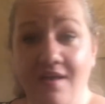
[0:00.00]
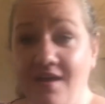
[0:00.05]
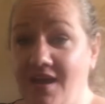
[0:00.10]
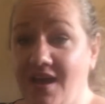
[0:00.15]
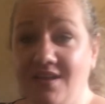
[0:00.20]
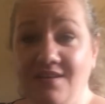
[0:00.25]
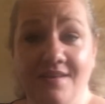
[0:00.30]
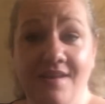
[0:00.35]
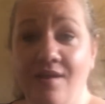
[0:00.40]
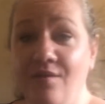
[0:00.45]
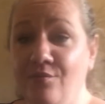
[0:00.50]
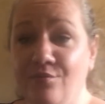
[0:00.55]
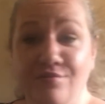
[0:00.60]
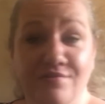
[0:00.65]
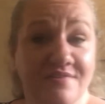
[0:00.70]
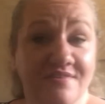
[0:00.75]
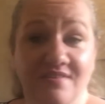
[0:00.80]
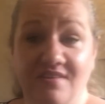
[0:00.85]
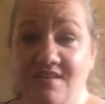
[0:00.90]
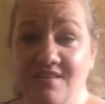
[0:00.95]
And now it's
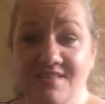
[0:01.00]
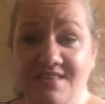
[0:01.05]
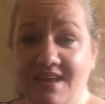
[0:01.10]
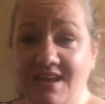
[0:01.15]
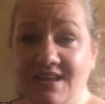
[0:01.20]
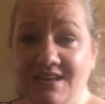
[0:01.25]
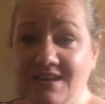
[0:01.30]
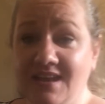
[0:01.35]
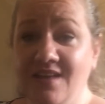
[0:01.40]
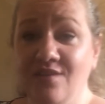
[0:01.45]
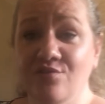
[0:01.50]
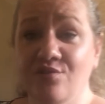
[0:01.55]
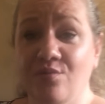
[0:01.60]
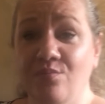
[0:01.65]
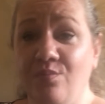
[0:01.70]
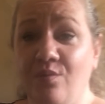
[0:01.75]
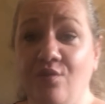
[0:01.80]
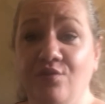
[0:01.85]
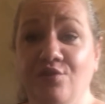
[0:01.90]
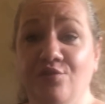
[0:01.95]
just like second nature.
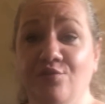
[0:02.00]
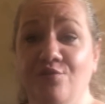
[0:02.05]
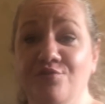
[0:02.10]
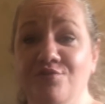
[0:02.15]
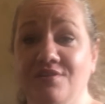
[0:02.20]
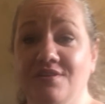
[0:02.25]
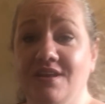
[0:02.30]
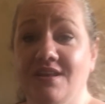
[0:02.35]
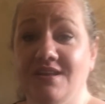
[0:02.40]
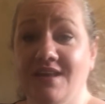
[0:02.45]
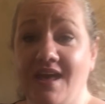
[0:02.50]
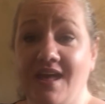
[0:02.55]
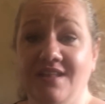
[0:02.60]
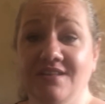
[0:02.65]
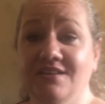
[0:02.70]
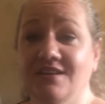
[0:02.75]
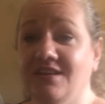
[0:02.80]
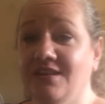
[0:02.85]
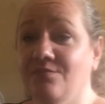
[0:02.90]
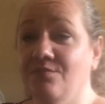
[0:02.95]
Body lotion and
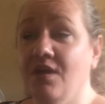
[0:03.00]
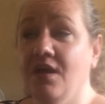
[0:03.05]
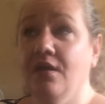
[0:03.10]
hand cream,